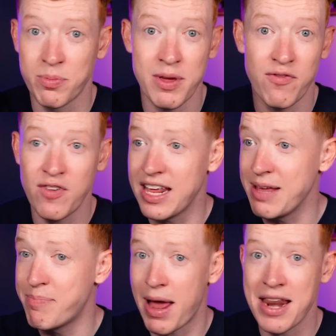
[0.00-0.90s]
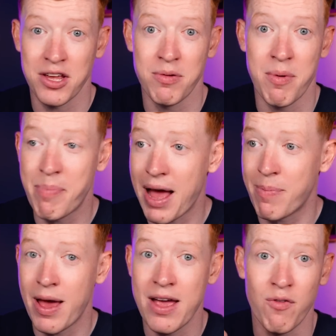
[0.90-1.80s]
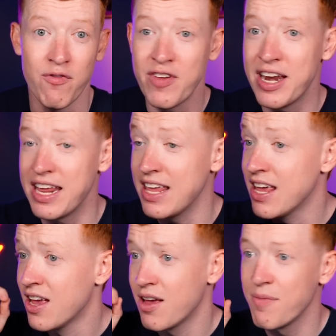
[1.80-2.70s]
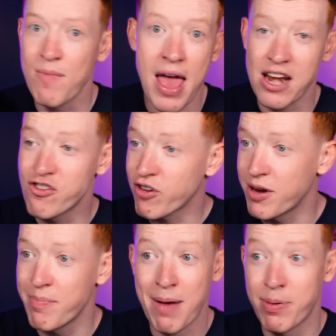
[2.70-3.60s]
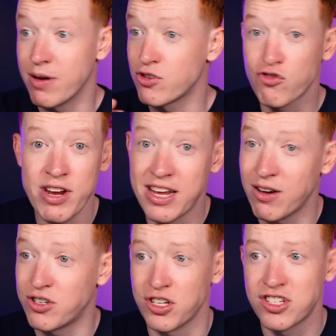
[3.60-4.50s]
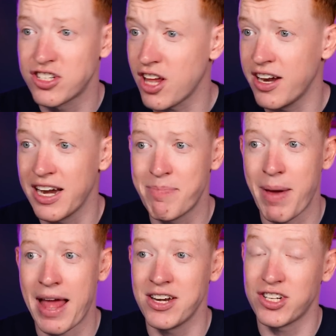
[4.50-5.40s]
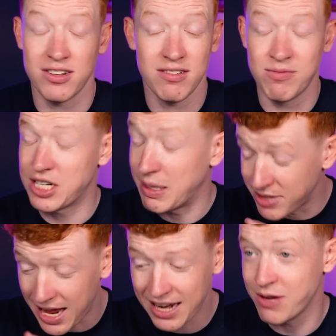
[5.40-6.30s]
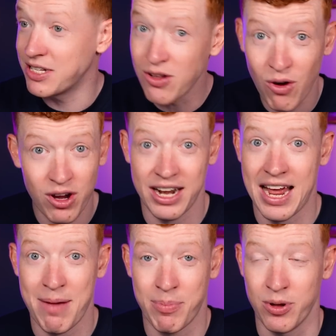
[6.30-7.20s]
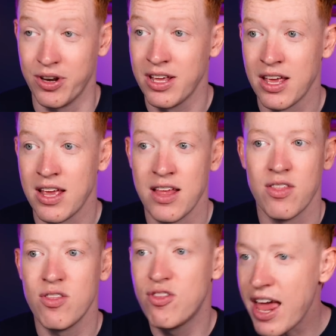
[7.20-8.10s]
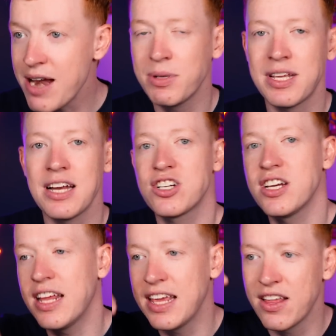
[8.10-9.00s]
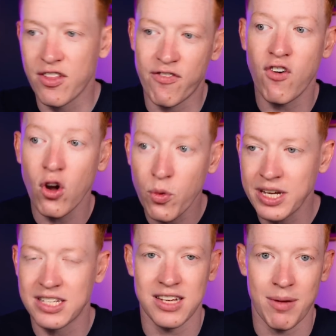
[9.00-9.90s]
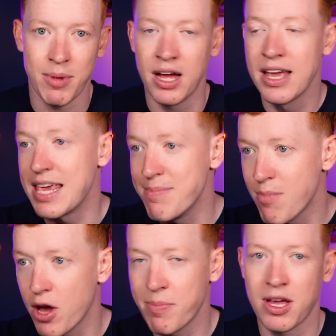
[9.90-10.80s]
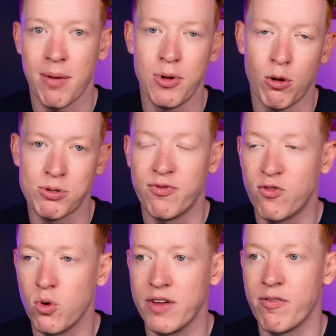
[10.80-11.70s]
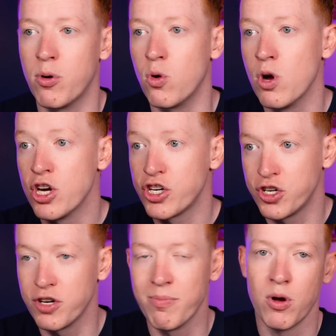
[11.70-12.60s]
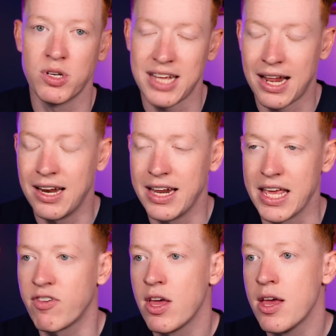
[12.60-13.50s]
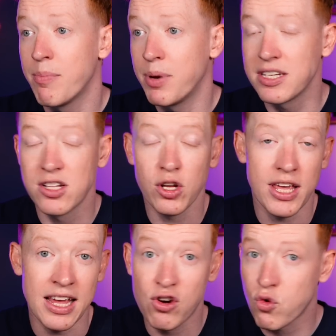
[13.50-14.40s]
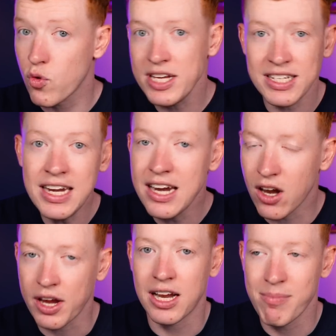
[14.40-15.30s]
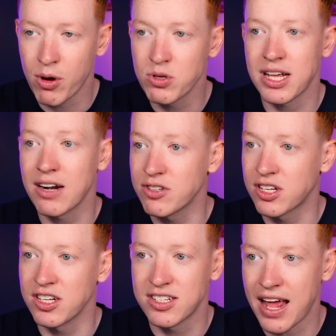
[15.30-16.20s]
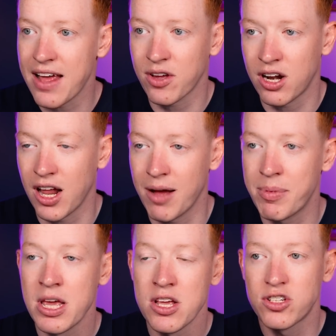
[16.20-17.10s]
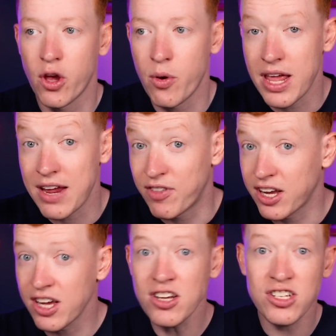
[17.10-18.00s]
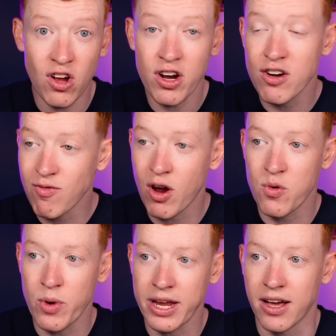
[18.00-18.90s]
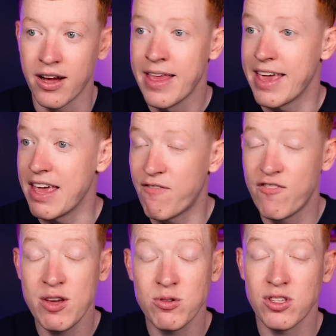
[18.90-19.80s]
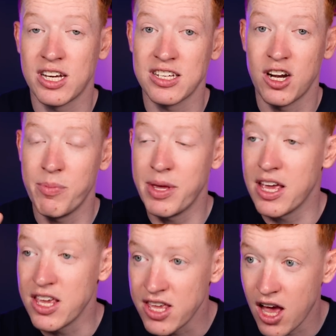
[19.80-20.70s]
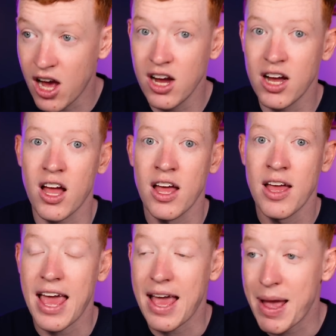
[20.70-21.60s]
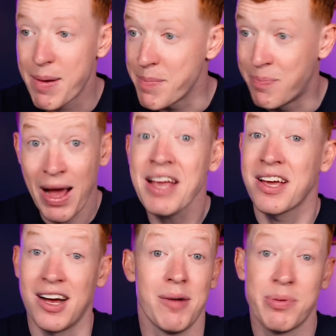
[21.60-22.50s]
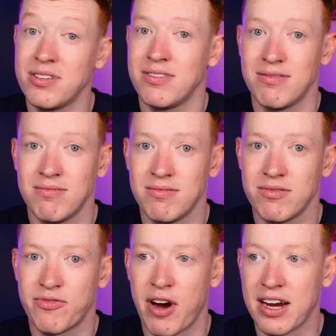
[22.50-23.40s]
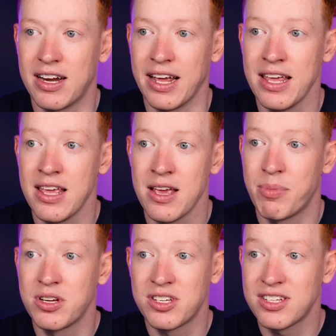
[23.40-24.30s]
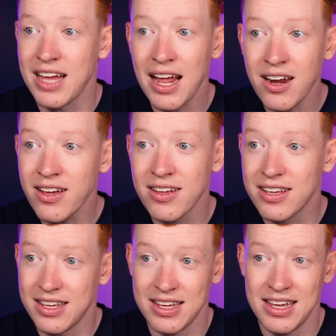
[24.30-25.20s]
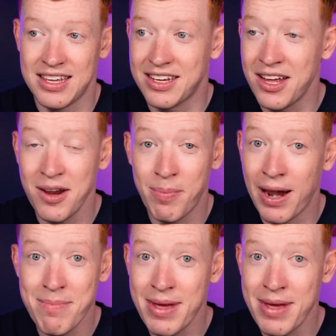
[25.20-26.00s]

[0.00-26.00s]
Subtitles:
to be Vinny, Bellingham, Mbappe, or Vinny, Endrick, Mbappe, and Rodrygo's just suddenly benched, which I'm telling you is not going to happen, then potentially the following summer, he might become an option for Liverpool should Mo Salah leave. But it's looking increasingly likely Mo Salah is going to stay at the club. So if they're going to sign a right winger, it feels like it's going to be a younger backup, frankly, because Salah is going to play